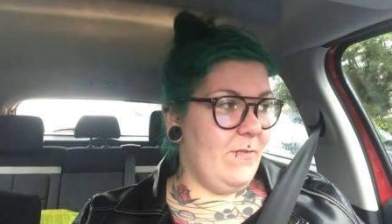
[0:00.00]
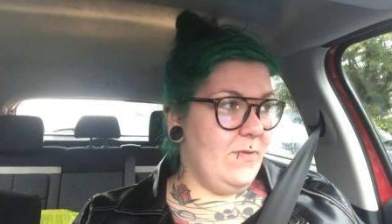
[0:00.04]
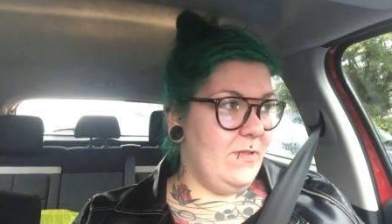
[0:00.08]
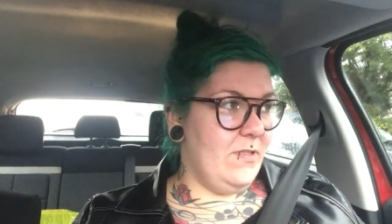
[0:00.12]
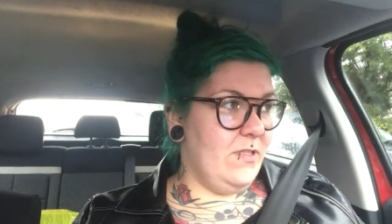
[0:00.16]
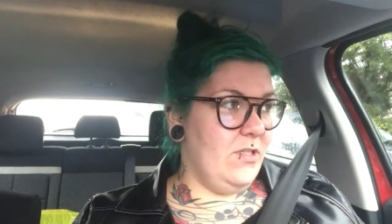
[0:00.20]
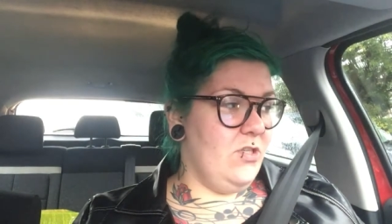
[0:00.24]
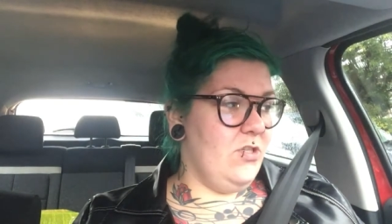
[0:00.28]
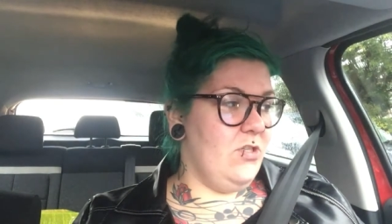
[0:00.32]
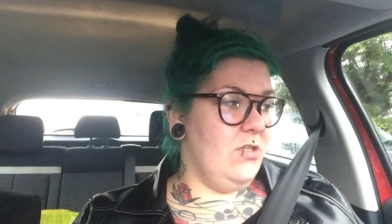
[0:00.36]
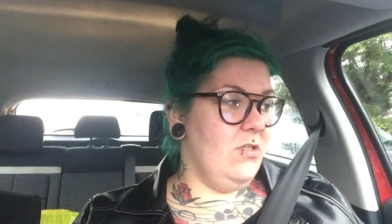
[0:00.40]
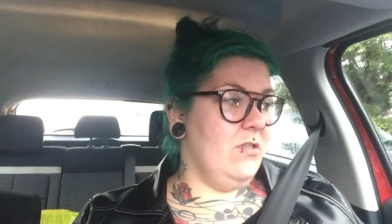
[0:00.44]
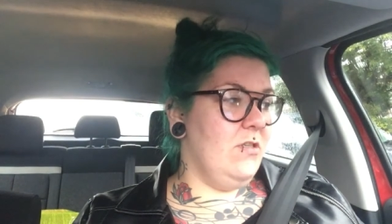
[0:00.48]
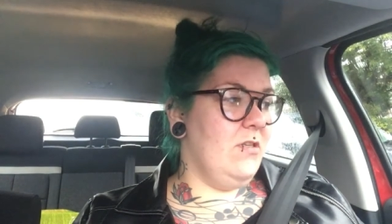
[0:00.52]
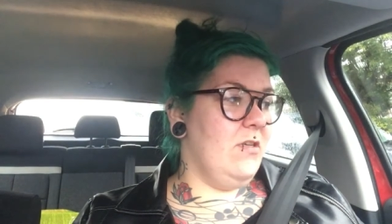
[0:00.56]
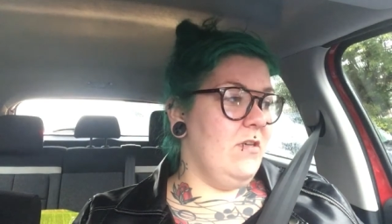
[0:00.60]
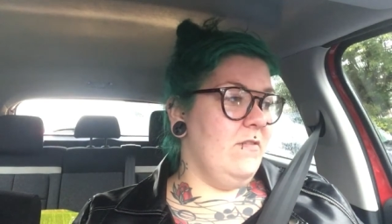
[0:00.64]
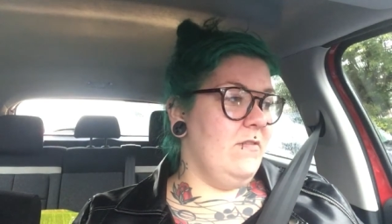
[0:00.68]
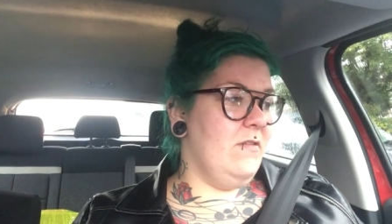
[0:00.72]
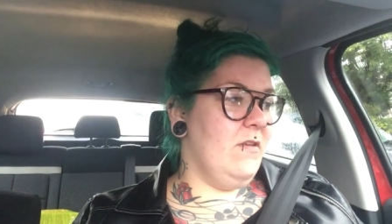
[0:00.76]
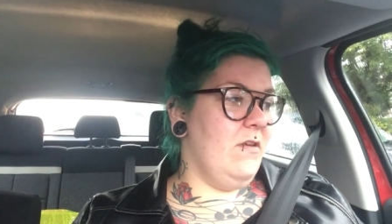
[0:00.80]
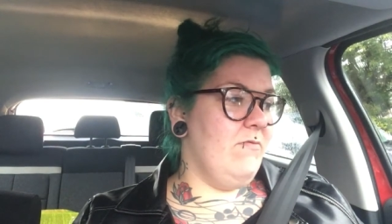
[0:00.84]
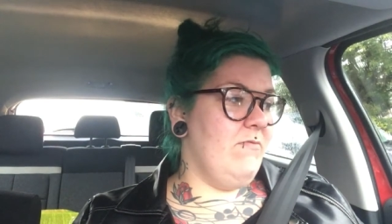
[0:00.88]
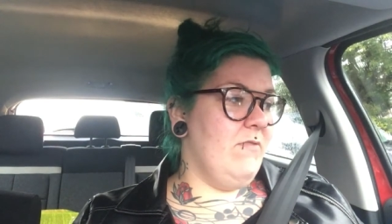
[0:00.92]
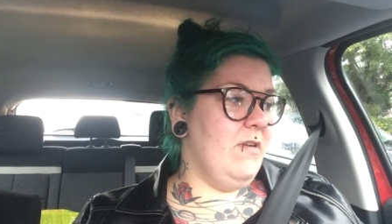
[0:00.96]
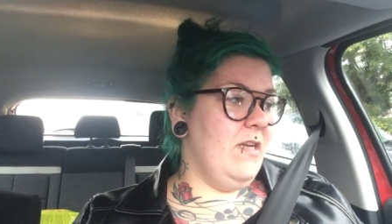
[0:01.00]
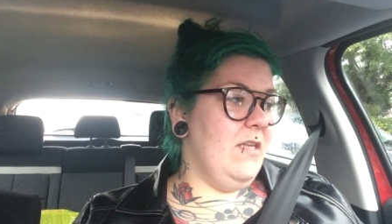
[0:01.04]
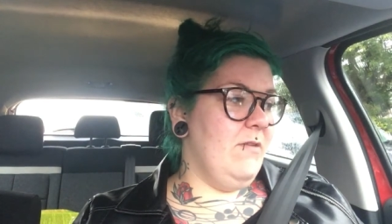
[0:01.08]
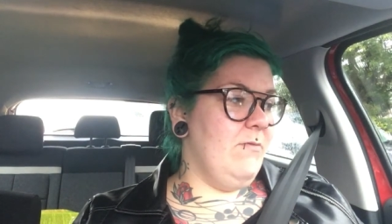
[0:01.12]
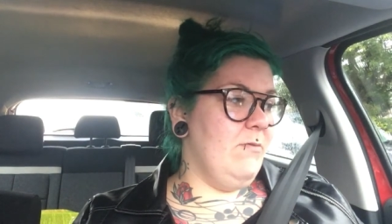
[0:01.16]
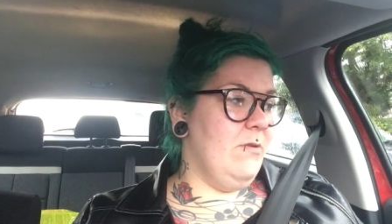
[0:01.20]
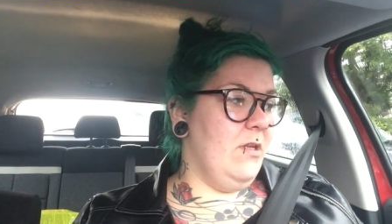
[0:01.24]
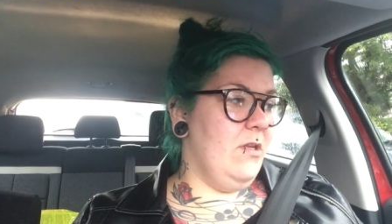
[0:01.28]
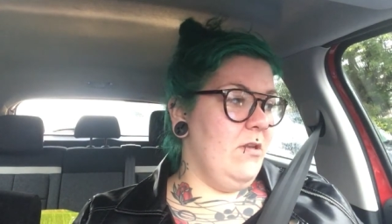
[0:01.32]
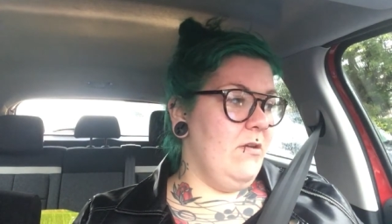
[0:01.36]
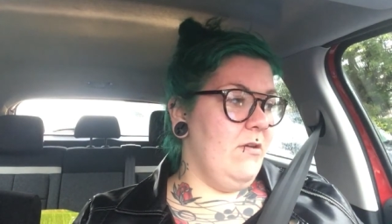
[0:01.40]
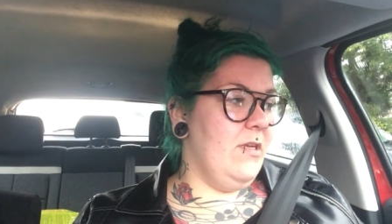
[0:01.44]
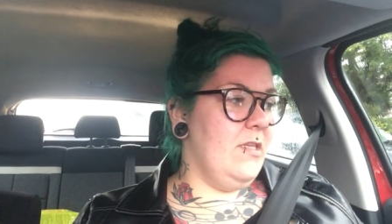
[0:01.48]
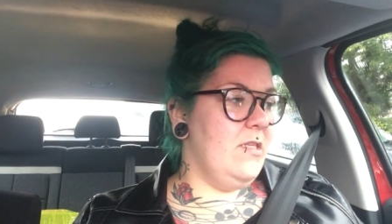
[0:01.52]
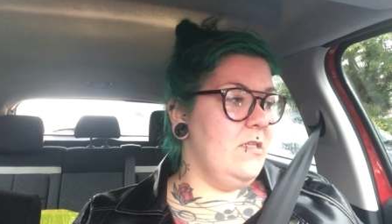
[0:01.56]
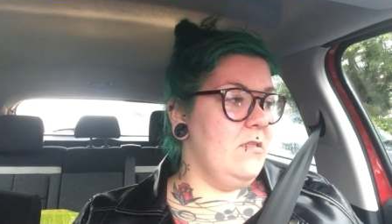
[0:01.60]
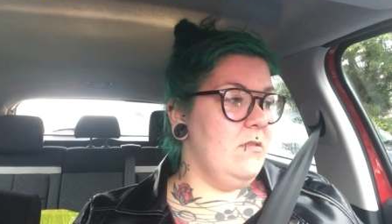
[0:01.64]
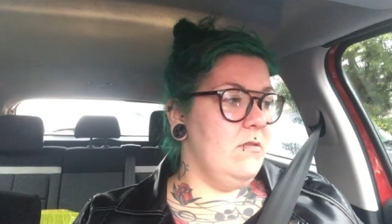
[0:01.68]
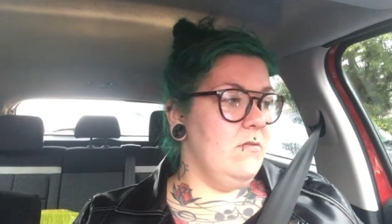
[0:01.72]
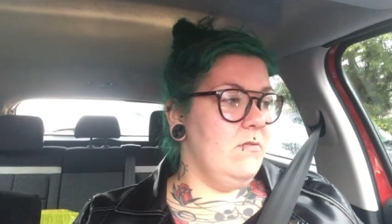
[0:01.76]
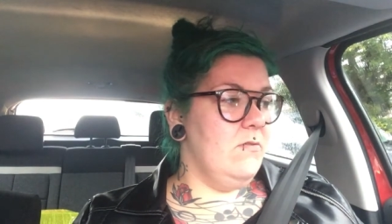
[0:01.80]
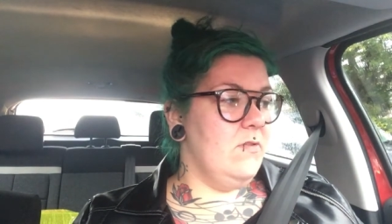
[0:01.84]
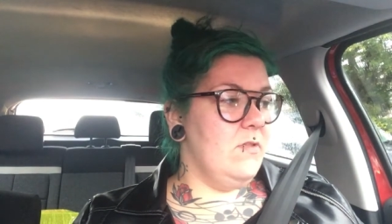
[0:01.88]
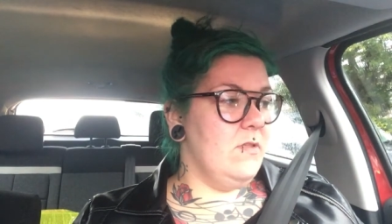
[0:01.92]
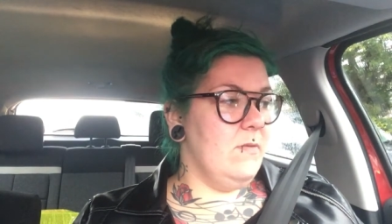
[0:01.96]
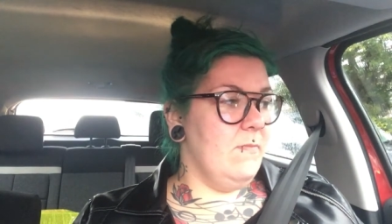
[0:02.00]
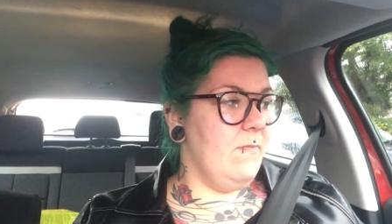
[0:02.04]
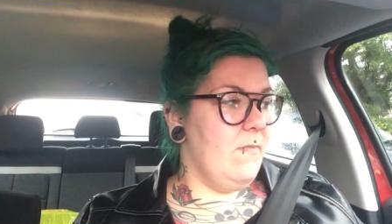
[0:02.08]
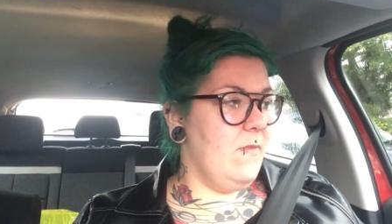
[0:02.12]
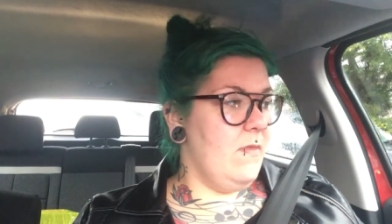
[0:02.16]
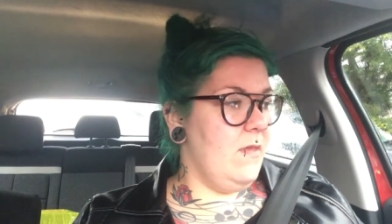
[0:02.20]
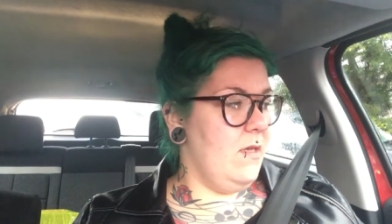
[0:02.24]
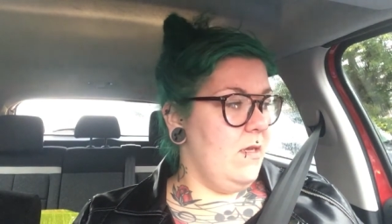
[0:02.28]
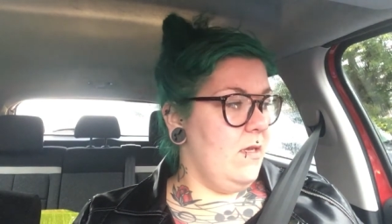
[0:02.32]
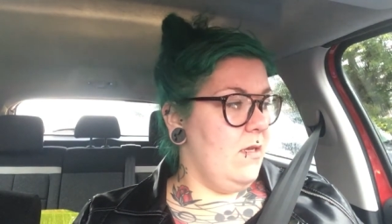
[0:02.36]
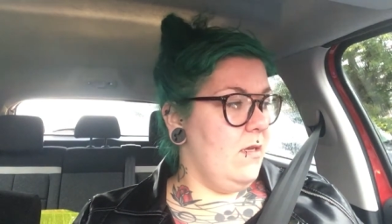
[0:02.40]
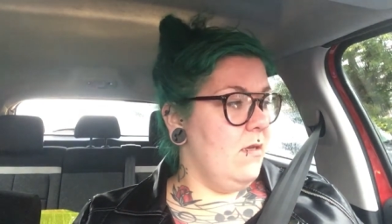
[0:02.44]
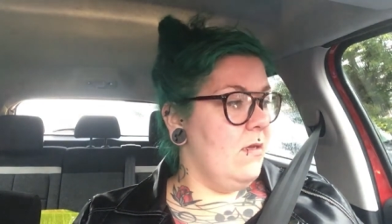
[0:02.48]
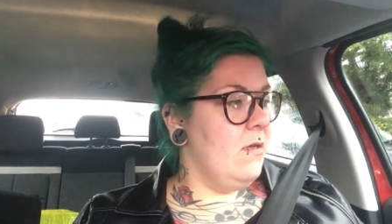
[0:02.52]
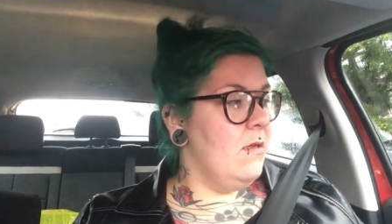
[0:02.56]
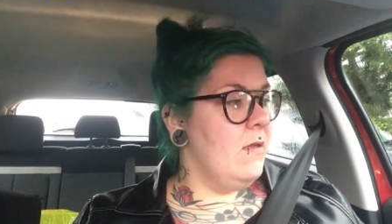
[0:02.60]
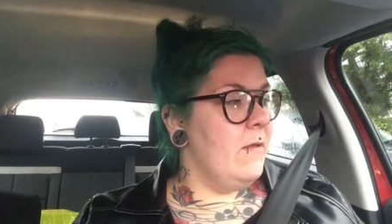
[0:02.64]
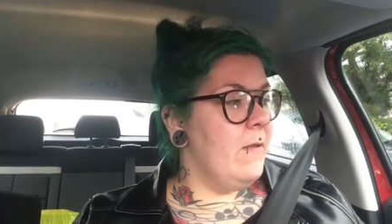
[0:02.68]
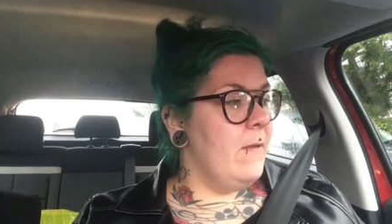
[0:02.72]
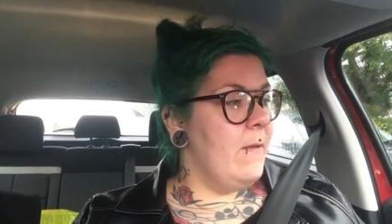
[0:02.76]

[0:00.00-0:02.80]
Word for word: positions because I really would like to do something